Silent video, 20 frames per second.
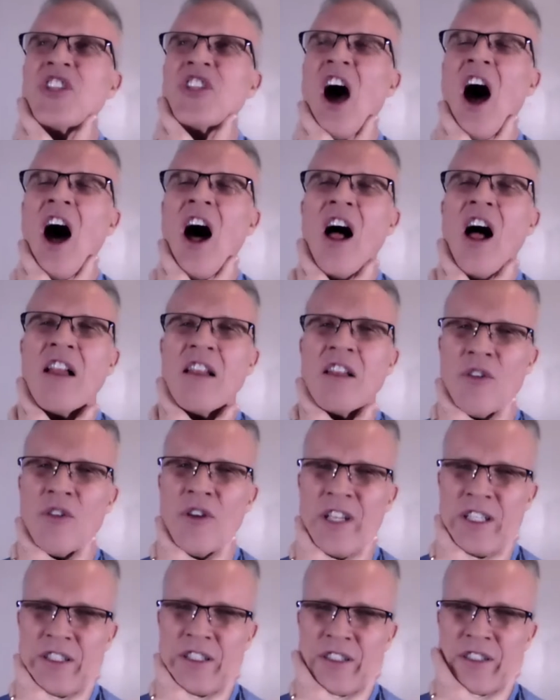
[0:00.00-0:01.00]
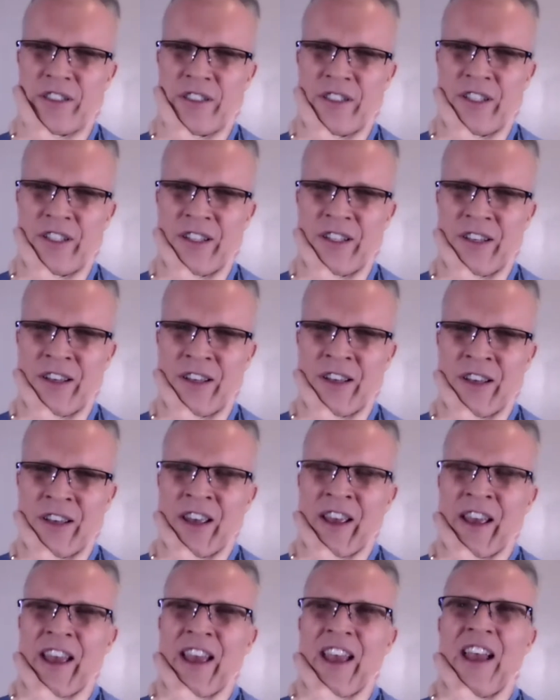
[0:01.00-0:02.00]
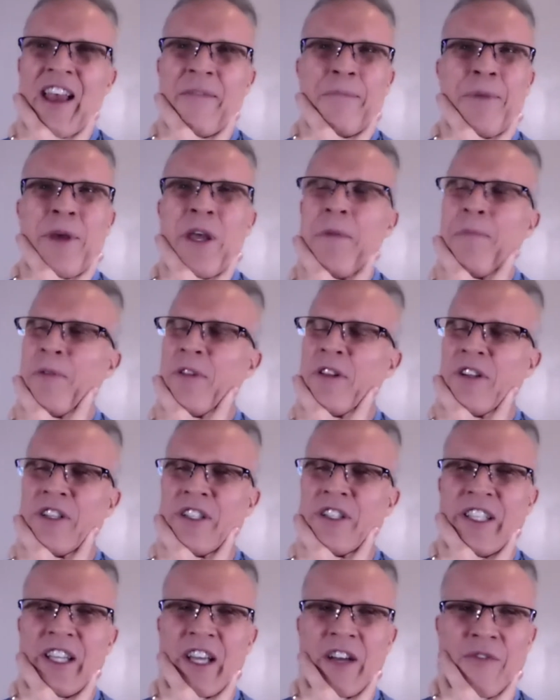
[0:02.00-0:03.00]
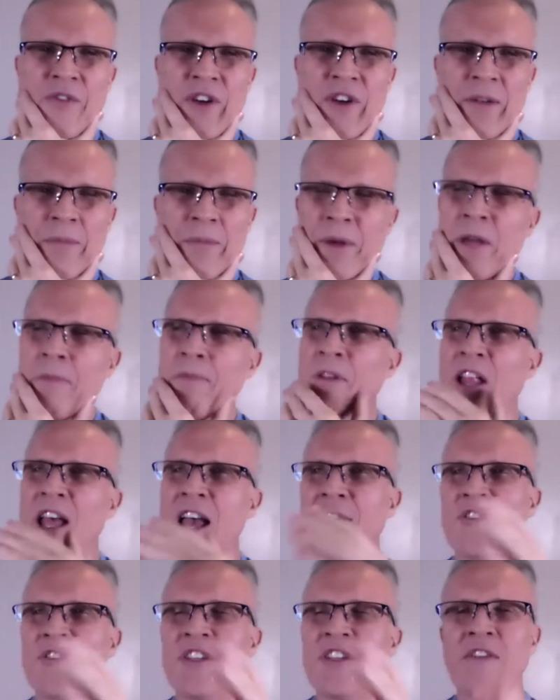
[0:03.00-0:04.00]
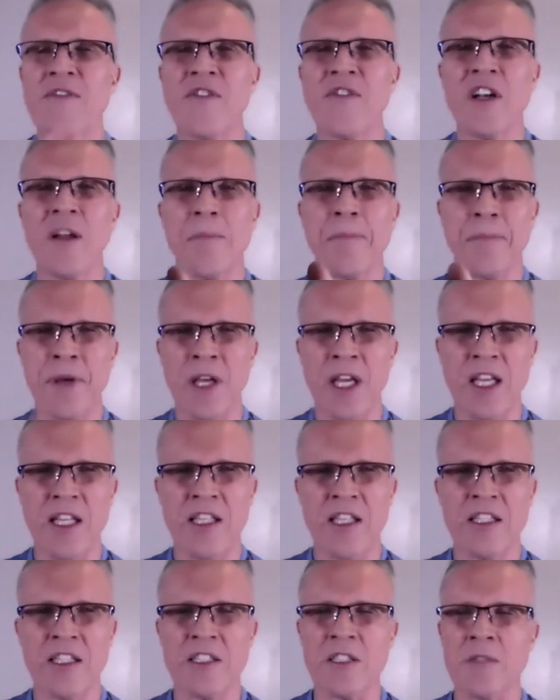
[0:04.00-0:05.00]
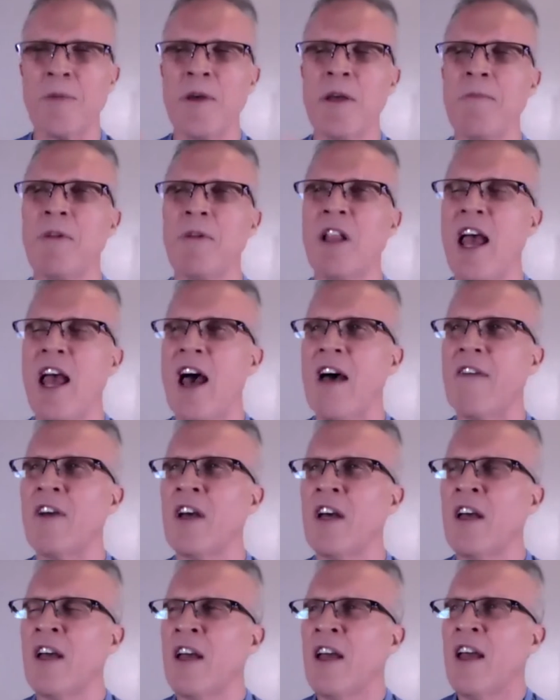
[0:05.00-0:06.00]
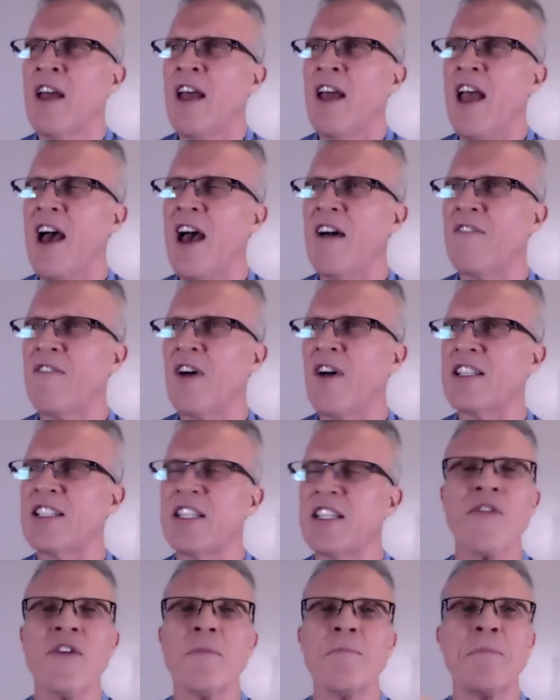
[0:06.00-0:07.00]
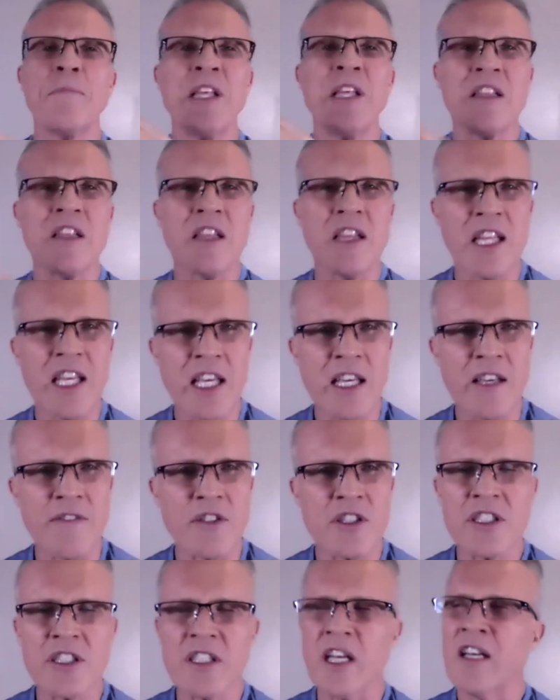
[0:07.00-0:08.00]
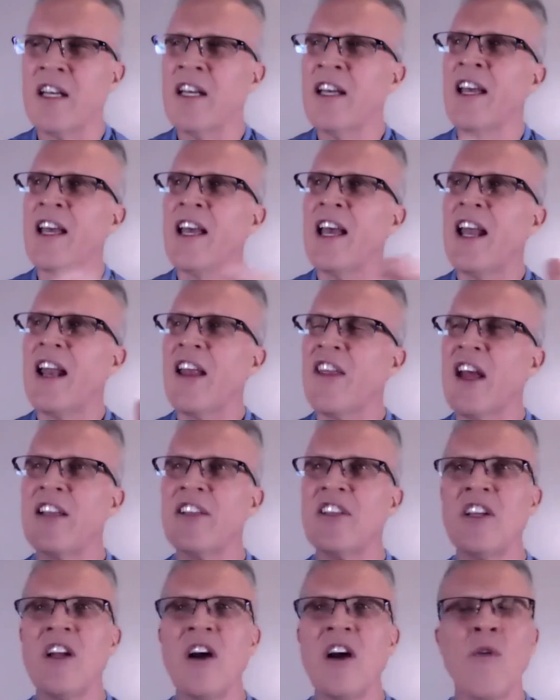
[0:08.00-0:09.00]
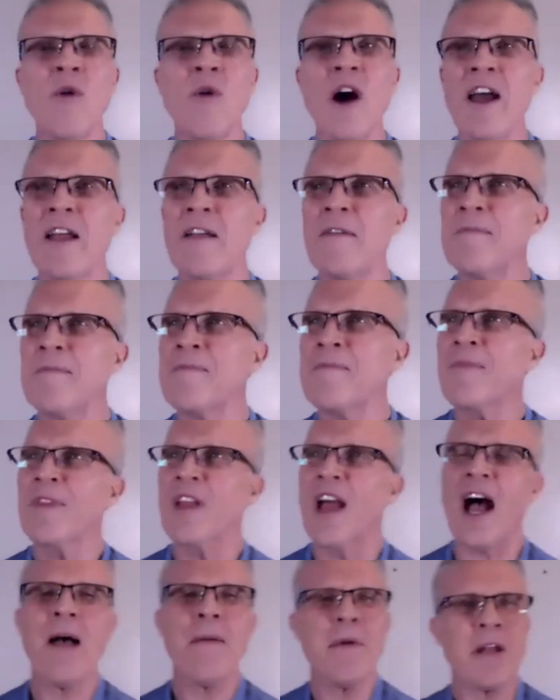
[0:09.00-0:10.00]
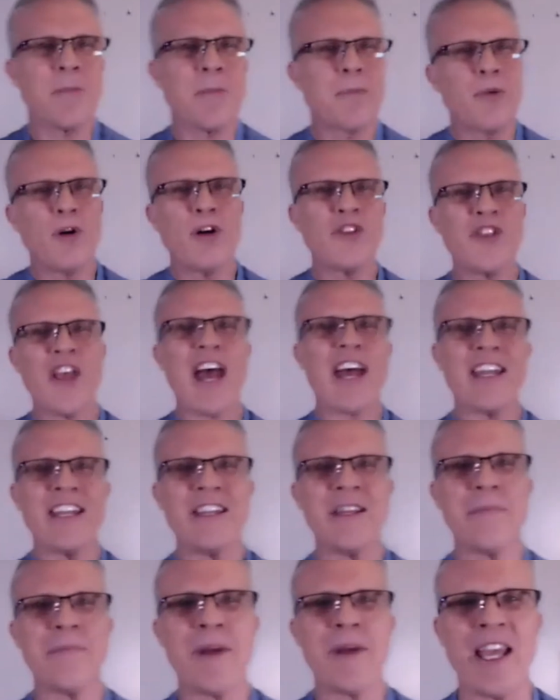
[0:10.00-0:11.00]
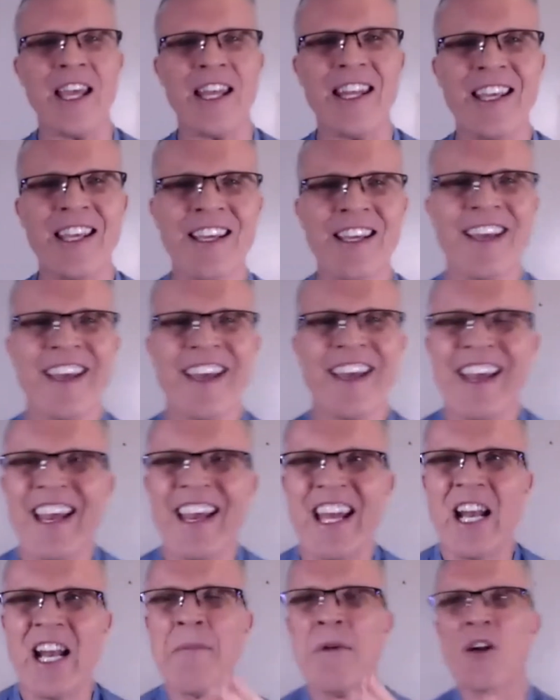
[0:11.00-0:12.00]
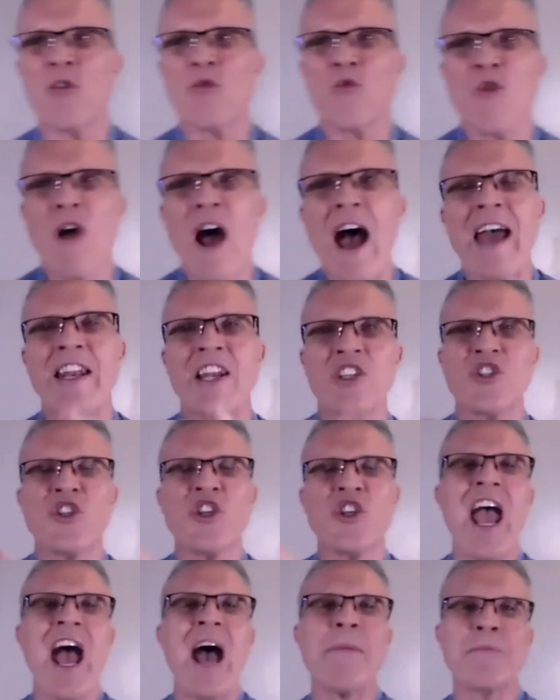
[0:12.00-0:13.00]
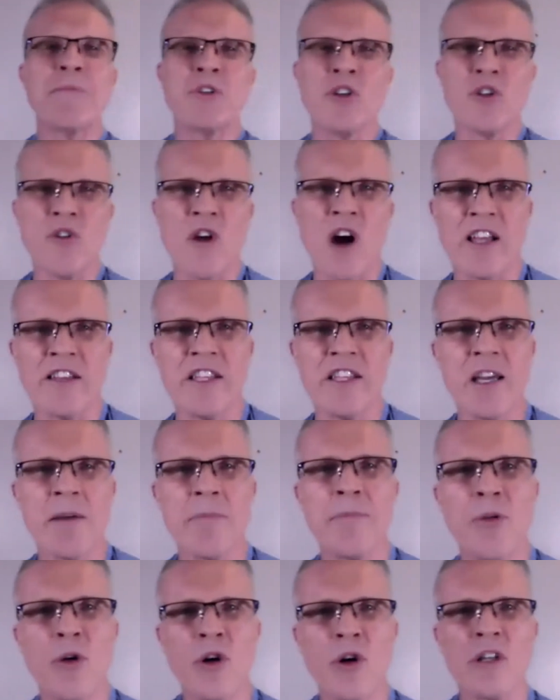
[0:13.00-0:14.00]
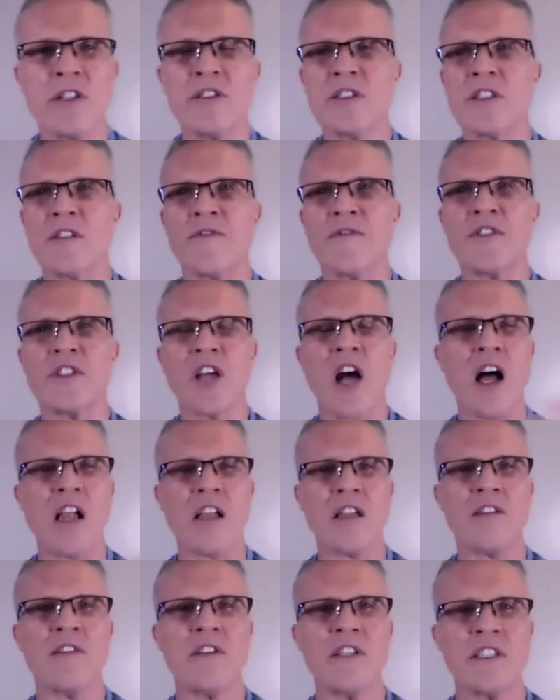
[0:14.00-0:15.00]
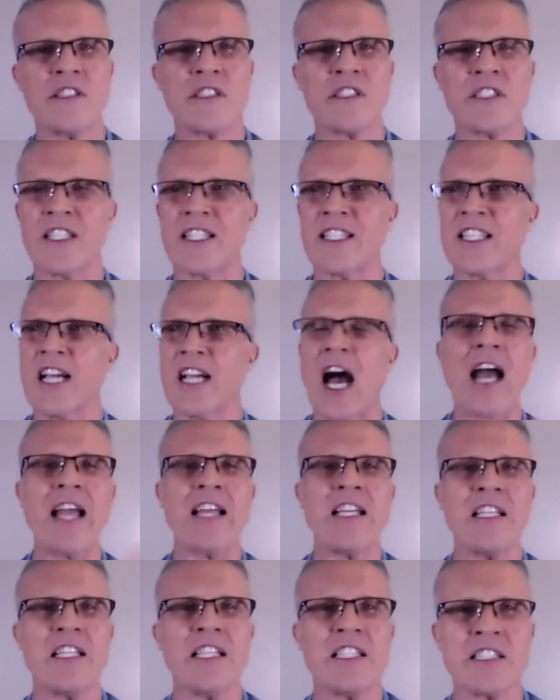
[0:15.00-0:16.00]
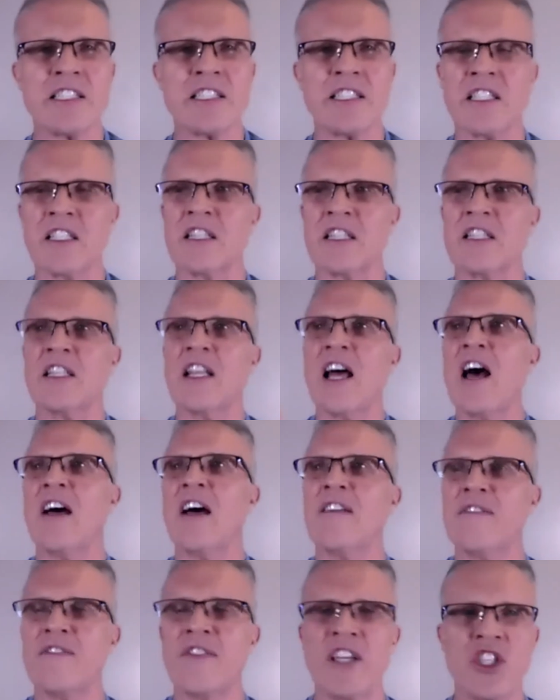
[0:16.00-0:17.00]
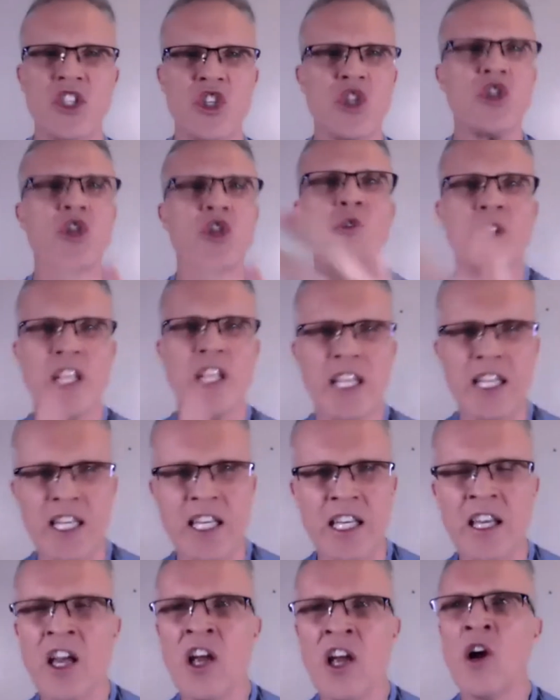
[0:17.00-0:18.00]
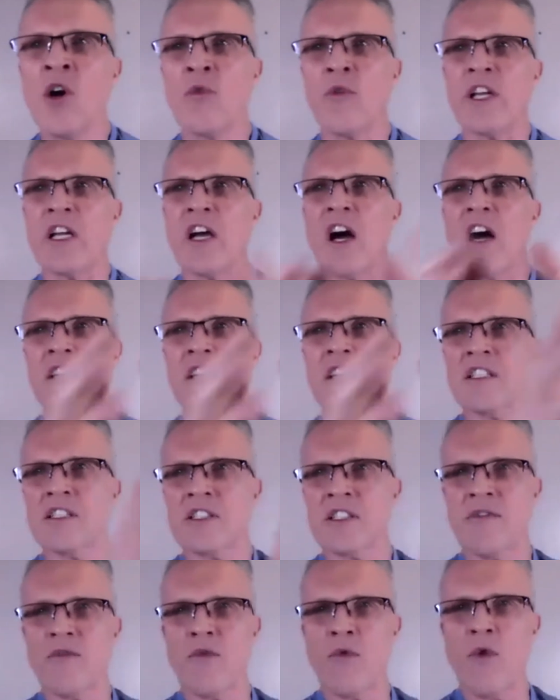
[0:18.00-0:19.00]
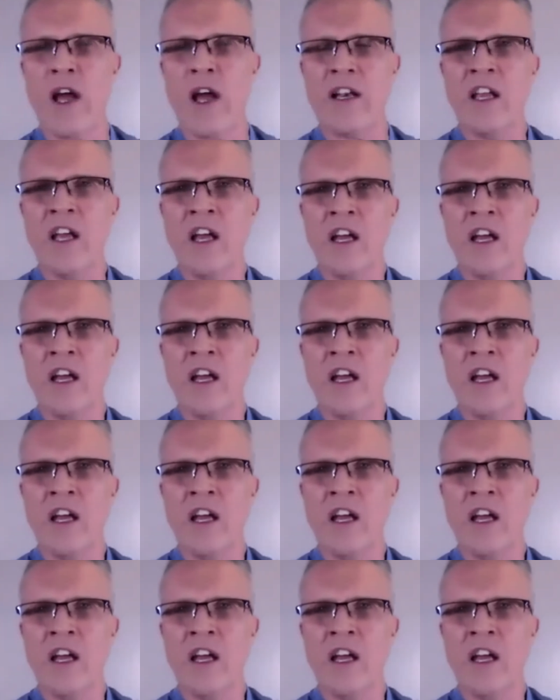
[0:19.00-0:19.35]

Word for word: tolerant people are different people have different opinions people have have uh, different beliefs and i thought you know what i'm going to put that in the painting and i'm going to write a chapter on the importance of tolerance and kindness and love and unity regardless of what